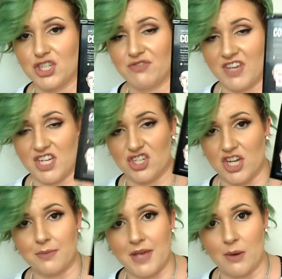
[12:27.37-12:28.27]
my
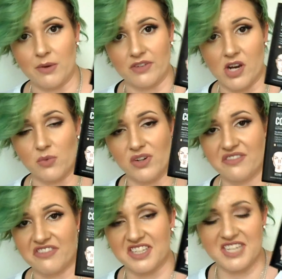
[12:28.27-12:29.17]
face shape however I
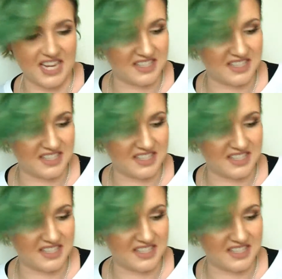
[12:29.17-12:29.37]
want it for the